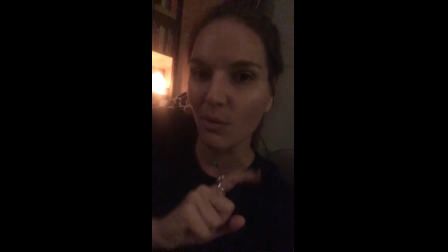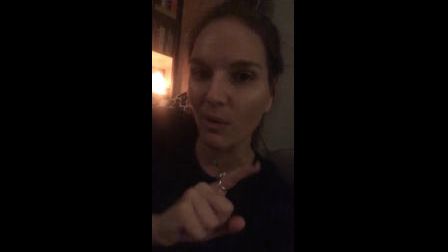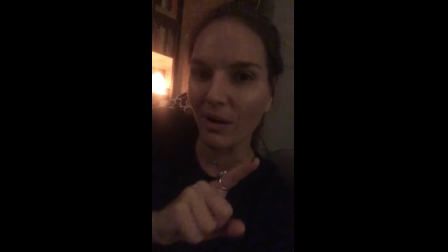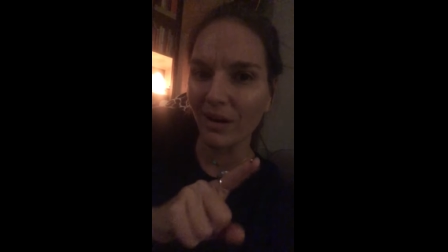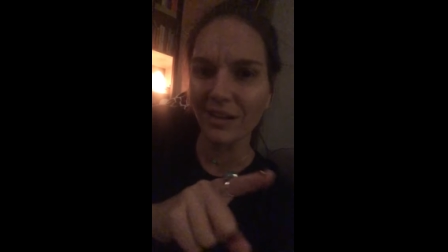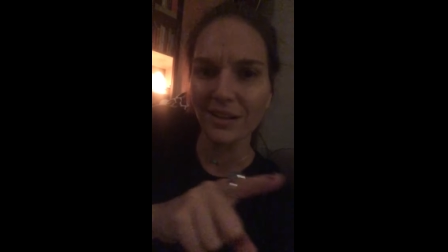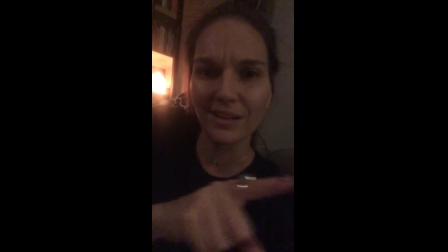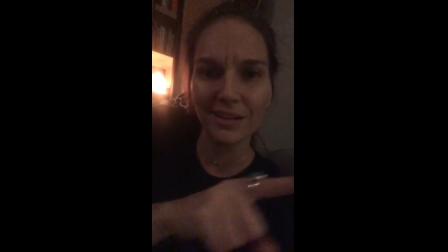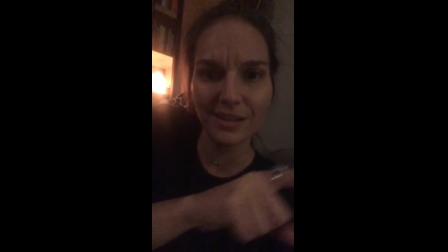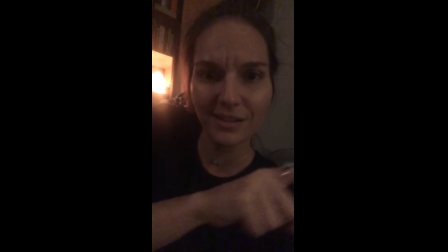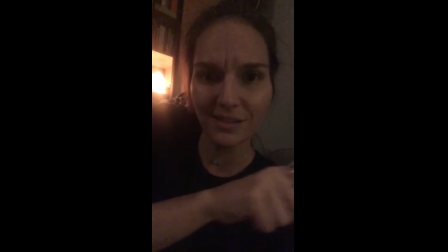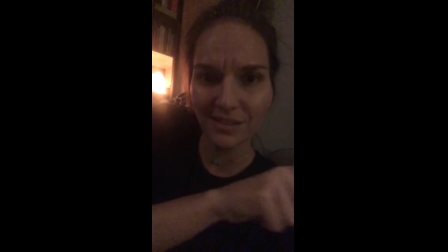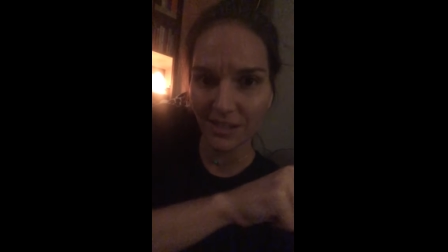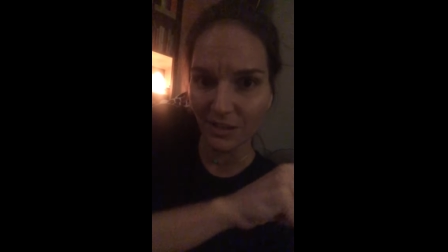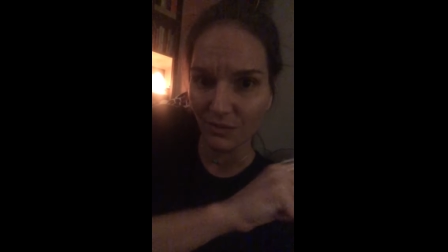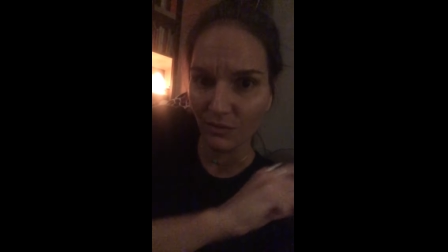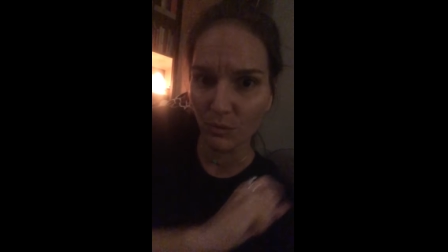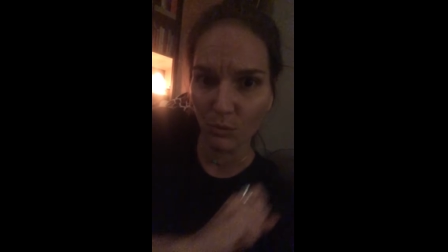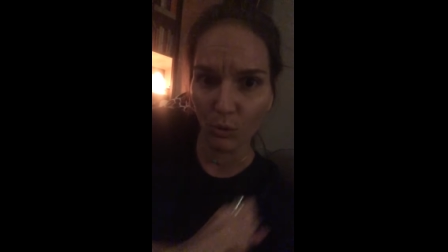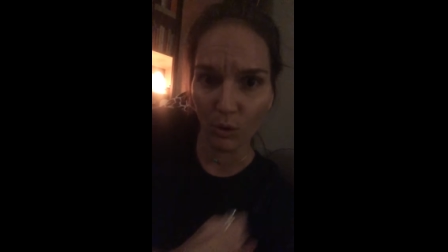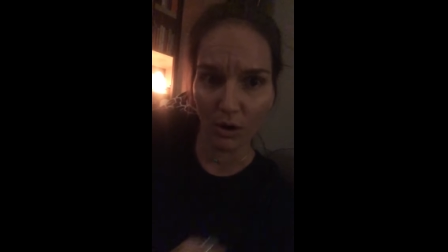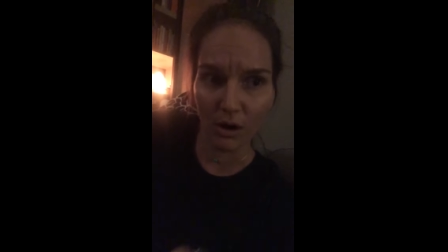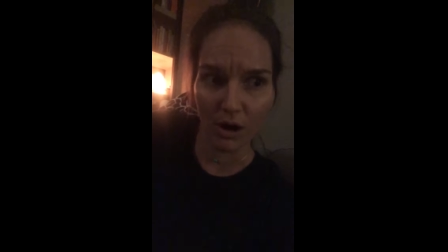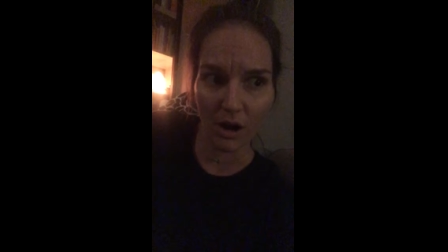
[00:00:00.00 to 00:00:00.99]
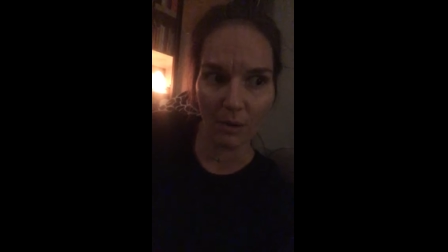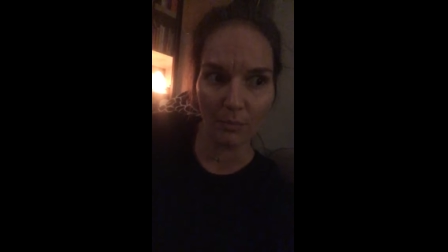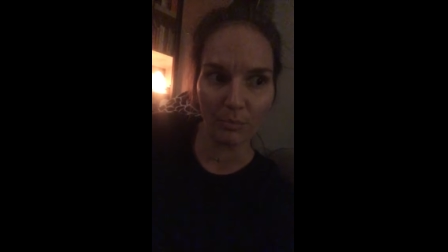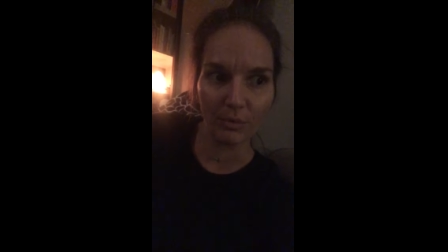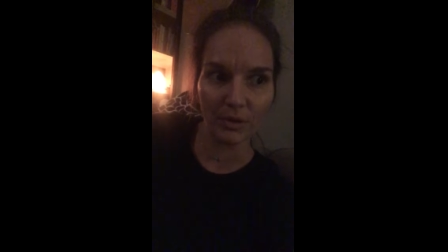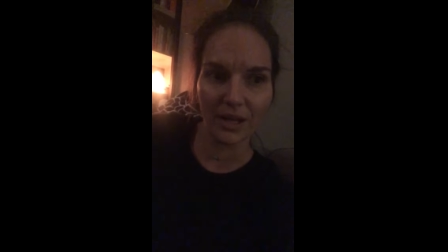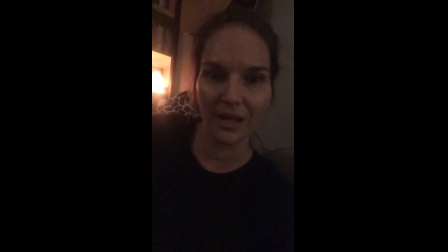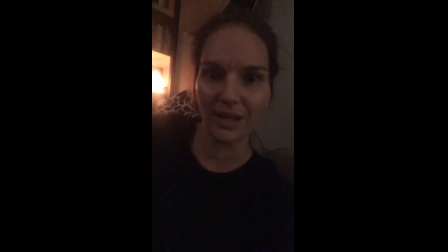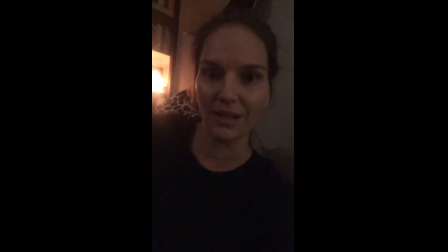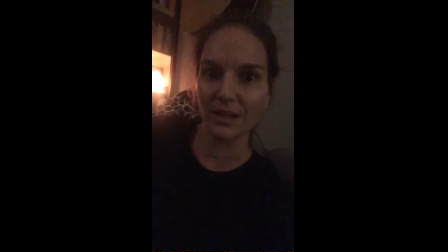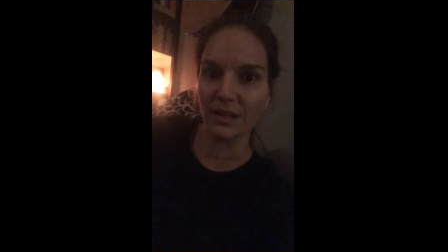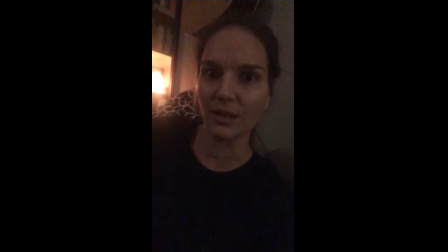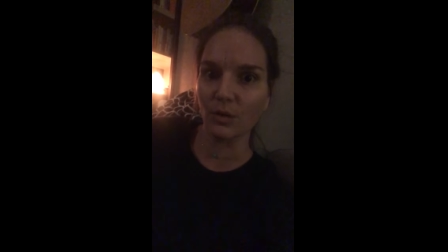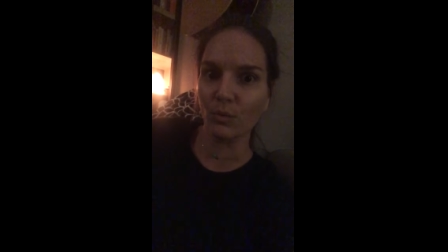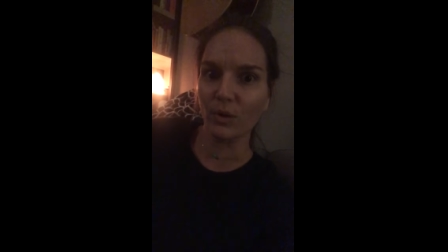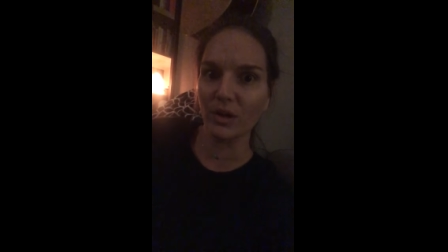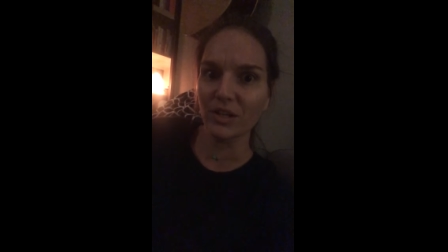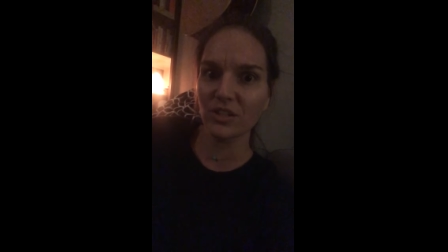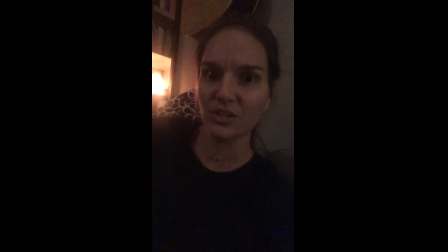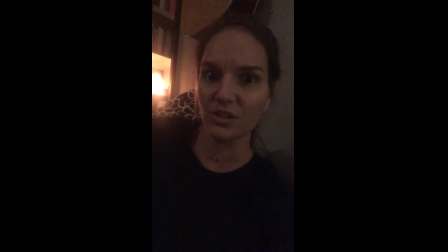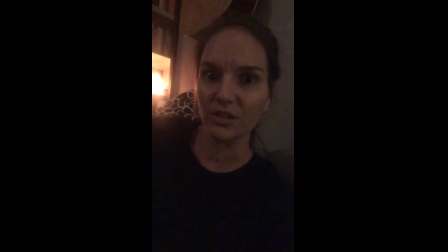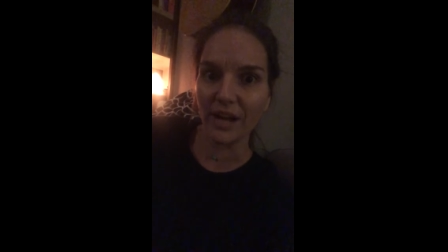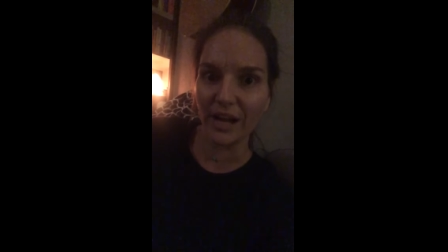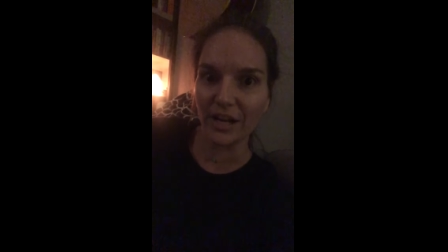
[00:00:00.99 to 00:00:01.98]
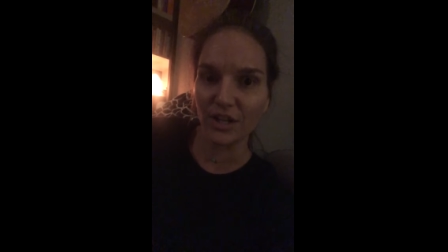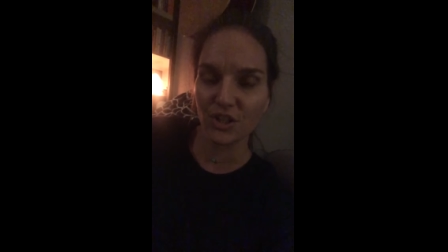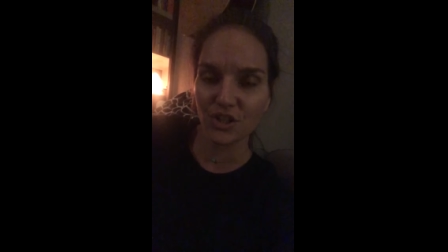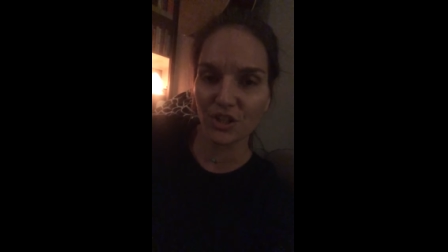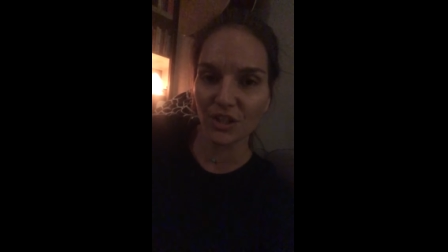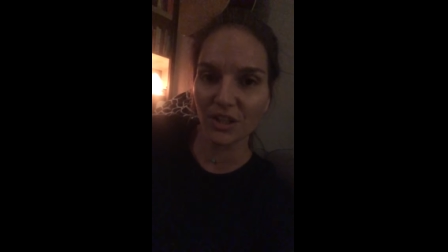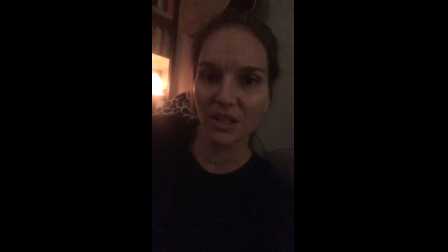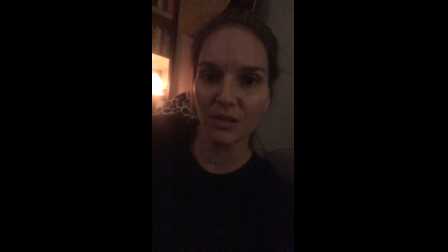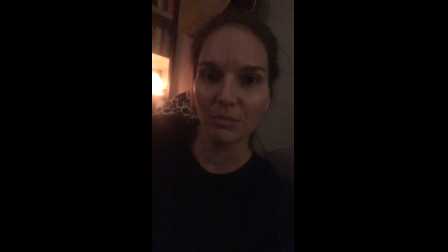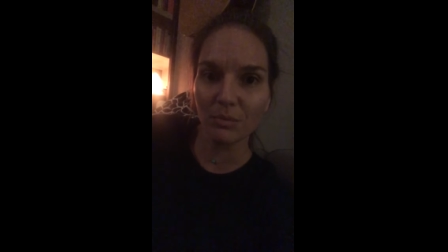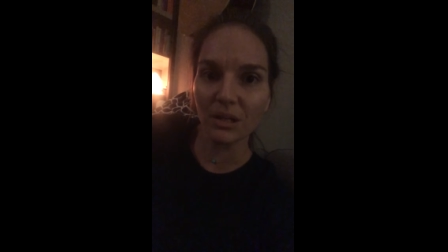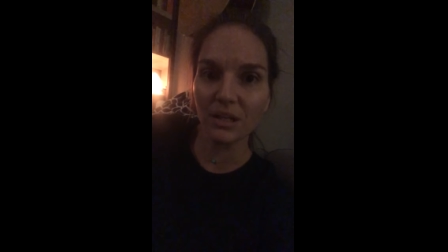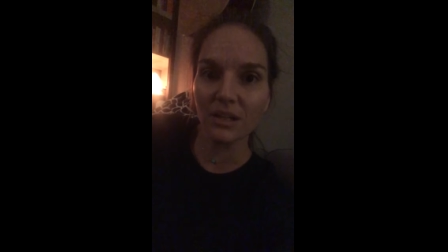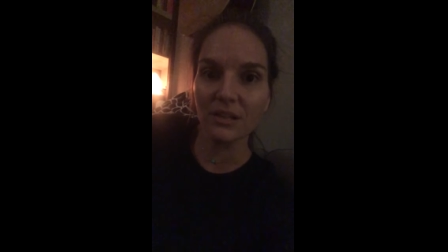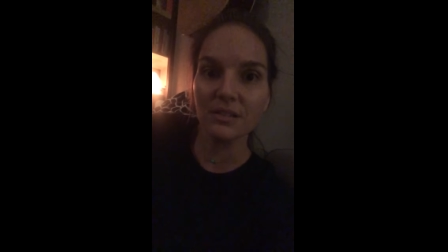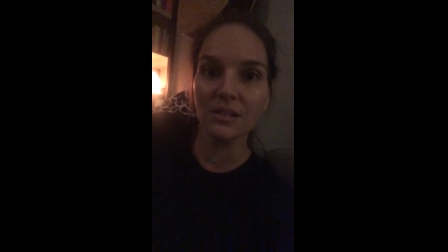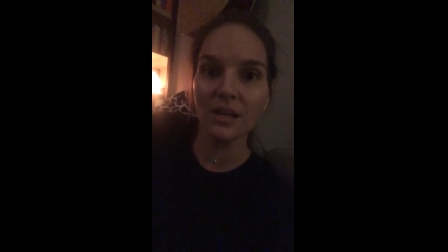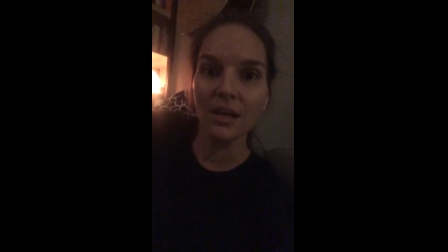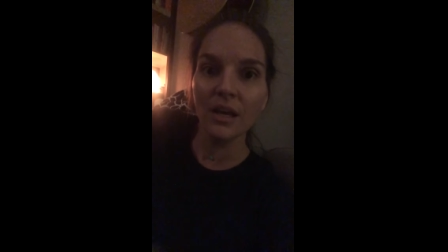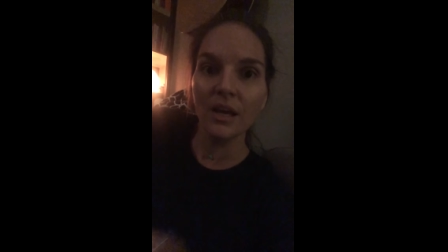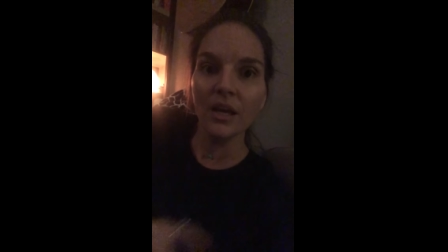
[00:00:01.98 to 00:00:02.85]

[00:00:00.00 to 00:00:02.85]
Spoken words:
And it gets even more complicated in Western, actually, because,